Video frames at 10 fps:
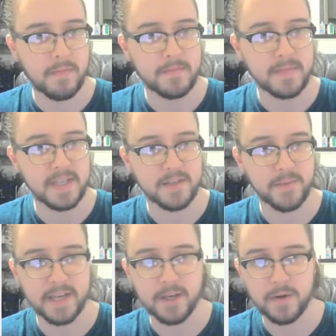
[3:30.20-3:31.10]
Unless we
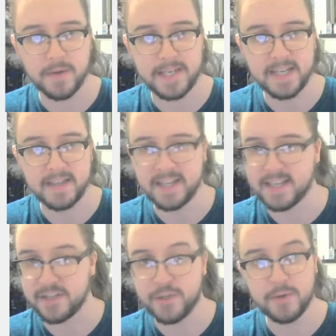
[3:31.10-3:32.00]
can go all the way down to, I
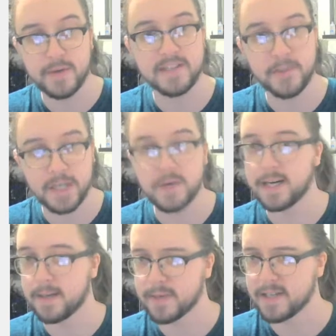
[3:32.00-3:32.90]
think, 2, right? So we go
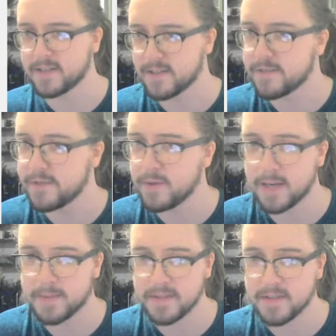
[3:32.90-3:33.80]
up, right? So there's a few
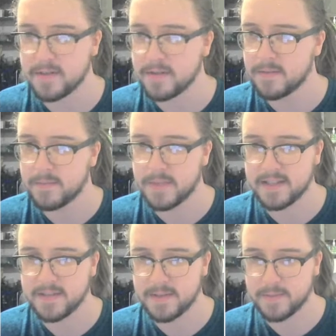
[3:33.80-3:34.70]
options.
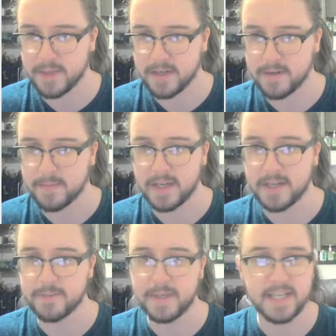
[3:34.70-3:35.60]
Let's bring our
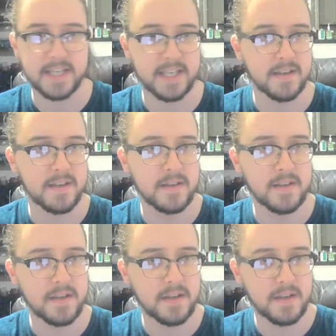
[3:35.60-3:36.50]
players back here.
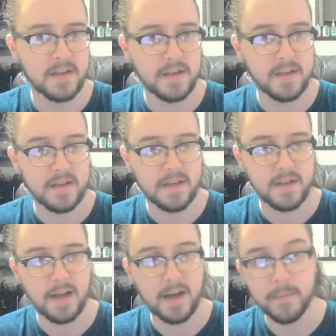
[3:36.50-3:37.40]

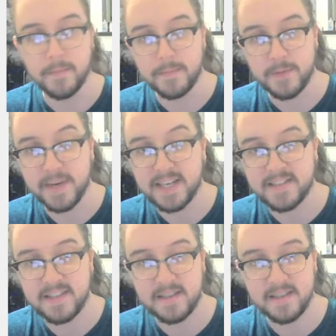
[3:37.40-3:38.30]
You might have
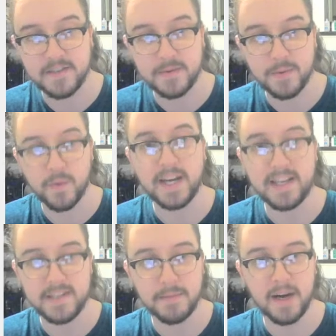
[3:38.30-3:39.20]
seen this right
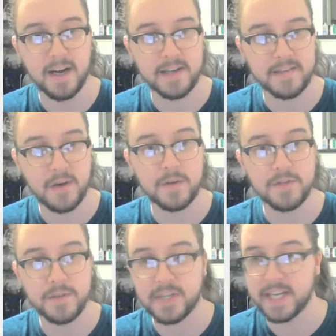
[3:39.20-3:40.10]
box
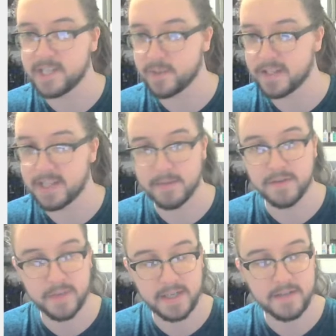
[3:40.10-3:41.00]
also changes with the number of
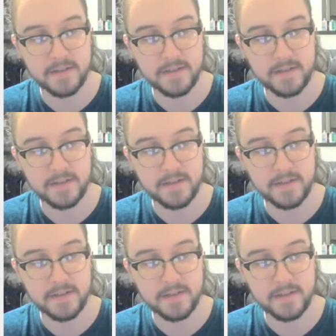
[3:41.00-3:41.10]
players.